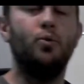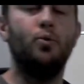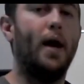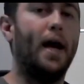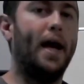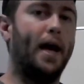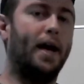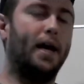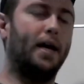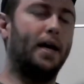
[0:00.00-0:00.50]

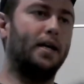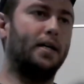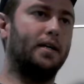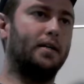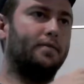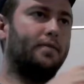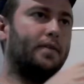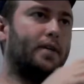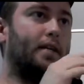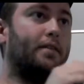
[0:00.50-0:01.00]

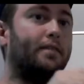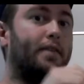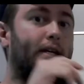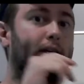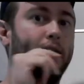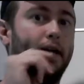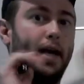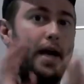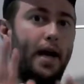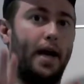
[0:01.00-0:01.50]
have an
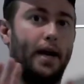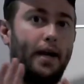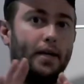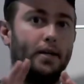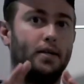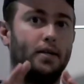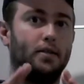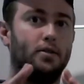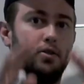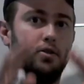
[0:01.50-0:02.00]
event A,
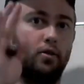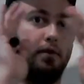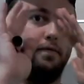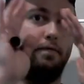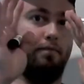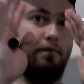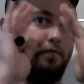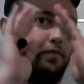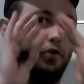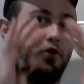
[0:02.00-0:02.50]
so the
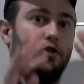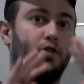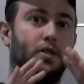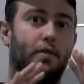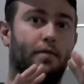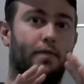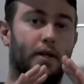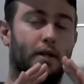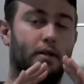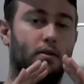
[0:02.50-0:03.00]
first
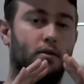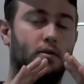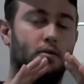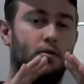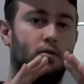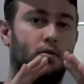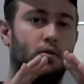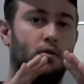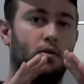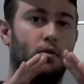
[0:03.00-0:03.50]
event,
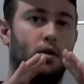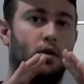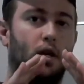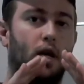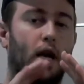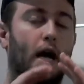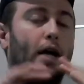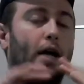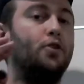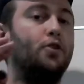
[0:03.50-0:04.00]

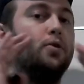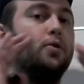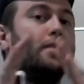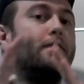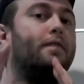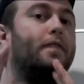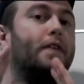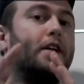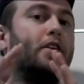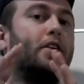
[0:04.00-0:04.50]
and you can
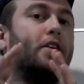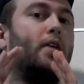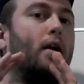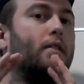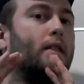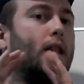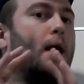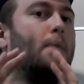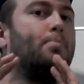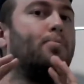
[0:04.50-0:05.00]
figure out
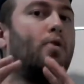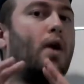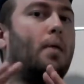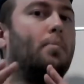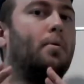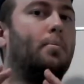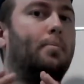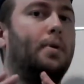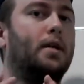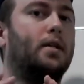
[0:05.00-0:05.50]
that
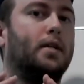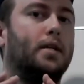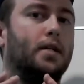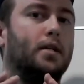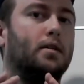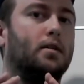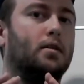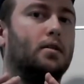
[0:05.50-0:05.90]
probability,